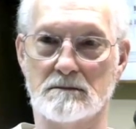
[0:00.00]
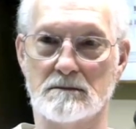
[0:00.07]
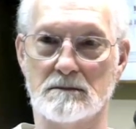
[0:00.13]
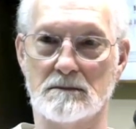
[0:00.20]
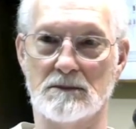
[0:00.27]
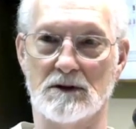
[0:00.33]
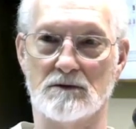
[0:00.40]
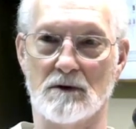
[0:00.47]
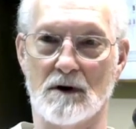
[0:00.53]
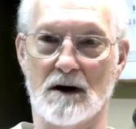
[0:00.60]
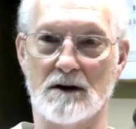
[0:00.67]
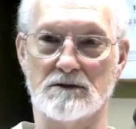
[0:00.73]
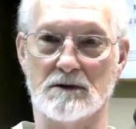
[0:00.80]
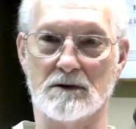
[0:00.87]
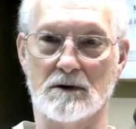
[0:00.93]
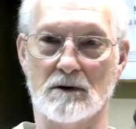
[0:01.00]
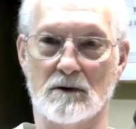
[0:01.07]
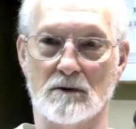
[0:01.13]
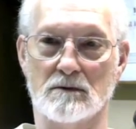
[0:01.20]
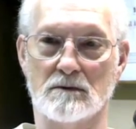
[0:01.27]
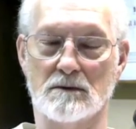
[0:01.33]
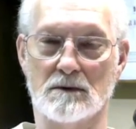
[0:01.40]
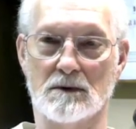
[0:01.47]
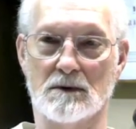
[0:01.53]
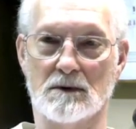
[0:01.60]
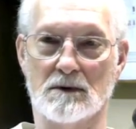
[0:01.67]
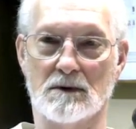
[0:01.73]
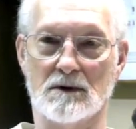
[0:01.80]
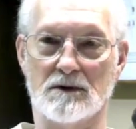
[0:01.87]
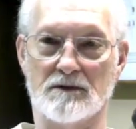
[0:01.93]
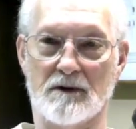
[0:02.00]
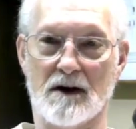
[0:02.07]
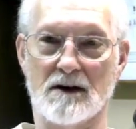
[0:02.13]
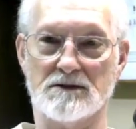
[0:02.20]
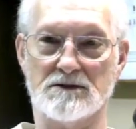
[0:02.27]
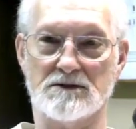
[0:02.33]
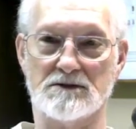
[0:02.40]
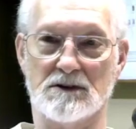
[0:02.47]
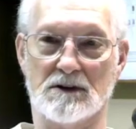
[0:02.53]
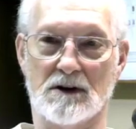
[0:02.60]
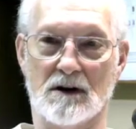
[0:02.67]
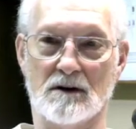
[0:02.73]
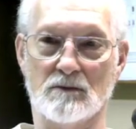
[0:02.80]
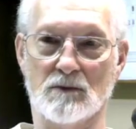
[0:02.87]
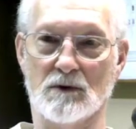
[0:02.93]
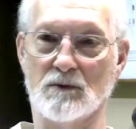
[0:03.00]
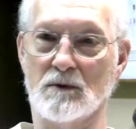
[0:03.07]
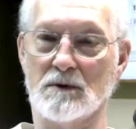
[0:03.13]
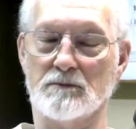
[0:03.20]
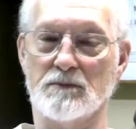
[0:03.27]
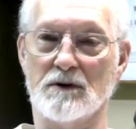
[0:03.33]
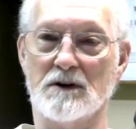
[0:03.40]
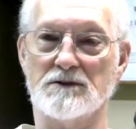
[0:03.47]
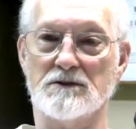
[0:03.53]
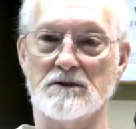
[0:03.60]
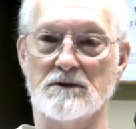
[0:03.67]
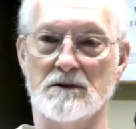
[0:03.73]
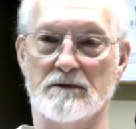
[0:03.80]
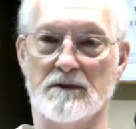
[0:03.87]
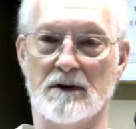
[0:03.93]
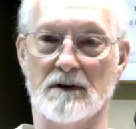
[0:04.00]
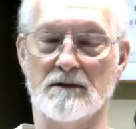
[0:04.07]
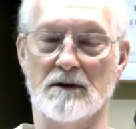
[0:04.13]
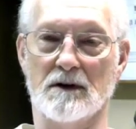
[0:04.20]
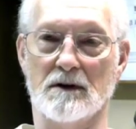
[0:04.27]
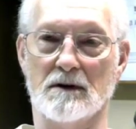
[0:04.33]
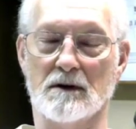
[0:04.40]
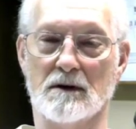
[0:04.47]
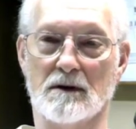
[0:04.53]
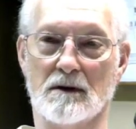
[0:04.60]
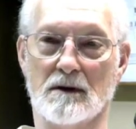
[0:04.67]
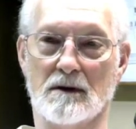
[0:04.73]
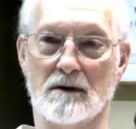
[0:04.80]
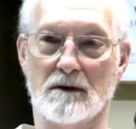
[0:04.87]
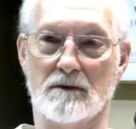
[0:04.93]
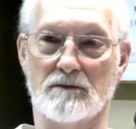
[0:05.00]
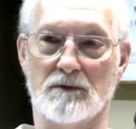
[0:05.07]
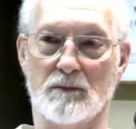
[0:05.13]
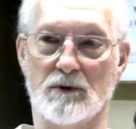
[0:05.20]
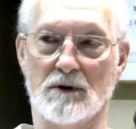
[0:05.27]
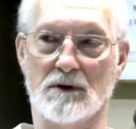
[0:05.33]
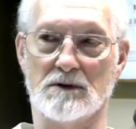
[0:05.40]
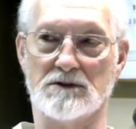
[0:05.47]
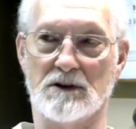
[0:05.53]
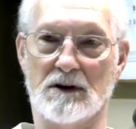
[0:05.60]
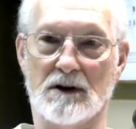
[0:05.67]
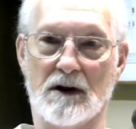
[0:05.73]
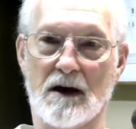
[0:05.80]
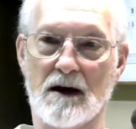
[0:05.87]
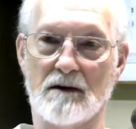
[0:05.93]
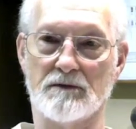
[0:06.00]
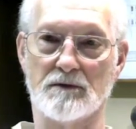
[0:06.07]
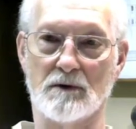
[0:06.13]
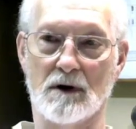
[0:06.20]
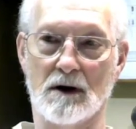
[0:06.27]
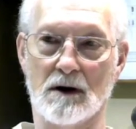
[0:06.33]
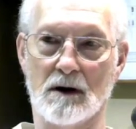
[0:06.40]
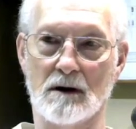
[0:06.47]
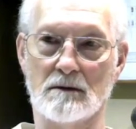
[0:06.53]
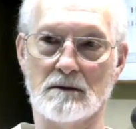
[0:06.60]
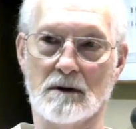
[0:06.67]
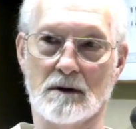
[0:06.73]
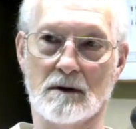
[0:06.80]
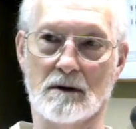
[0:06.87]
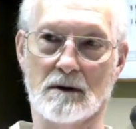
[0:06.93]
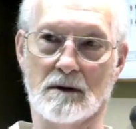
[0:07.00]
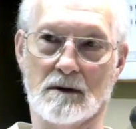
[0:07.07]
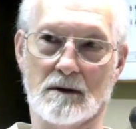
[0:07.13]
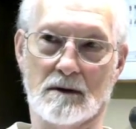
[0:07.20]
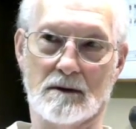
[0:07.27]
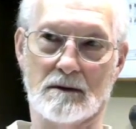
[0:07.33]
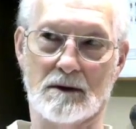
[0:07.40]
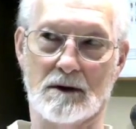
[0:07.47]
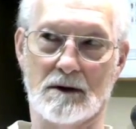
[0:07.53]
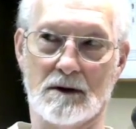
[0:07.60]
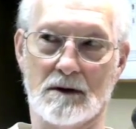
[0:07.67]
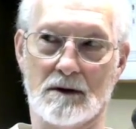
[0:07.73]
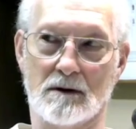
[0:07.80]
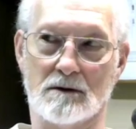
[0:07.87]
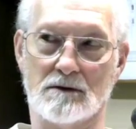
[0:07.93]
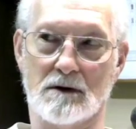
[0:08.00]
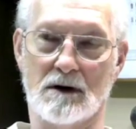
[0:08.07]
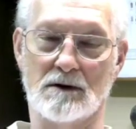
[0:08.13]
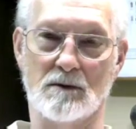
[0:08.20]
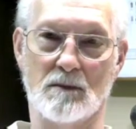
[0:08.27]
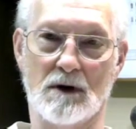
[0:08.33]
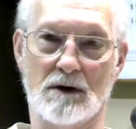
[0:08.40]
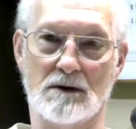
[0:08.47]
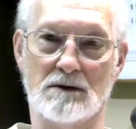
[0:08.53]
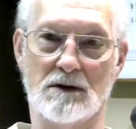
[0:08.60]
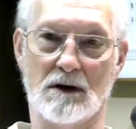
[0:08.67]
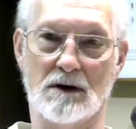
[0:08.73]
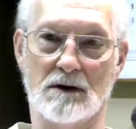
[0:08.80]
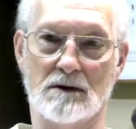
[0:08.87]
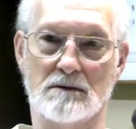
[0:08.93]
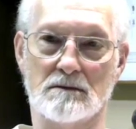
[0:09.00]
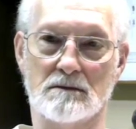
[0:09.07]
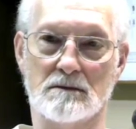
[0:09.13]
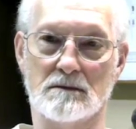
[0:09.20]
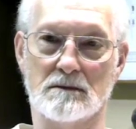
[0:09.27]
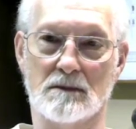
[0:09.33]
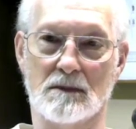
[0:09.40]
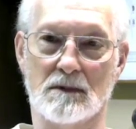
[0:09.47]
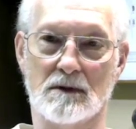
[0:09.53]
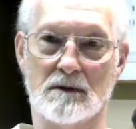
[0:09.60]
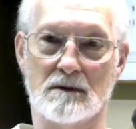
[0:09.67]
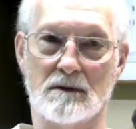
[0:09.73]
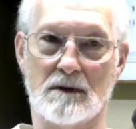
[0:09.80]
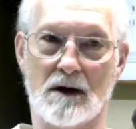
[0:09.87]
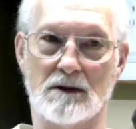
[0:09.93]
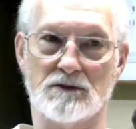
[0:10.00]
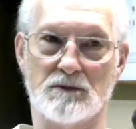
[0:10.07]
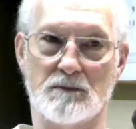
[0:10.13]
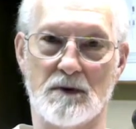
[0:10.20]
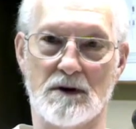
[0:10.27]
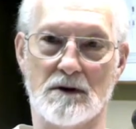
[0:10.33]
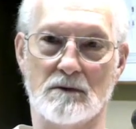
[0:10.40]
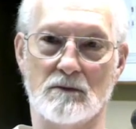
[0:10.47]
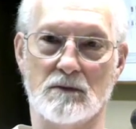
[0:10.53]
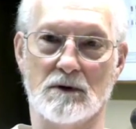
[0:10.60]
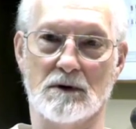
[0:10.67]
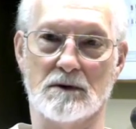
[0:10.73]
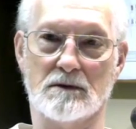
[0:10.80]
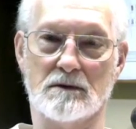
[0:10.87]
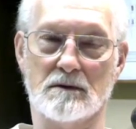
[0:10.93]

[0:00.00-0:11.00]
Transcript: it tries to go as fast as it can with what pressure you've given it. If you put it, say, at half throttle, then it'll try to maintain that speed with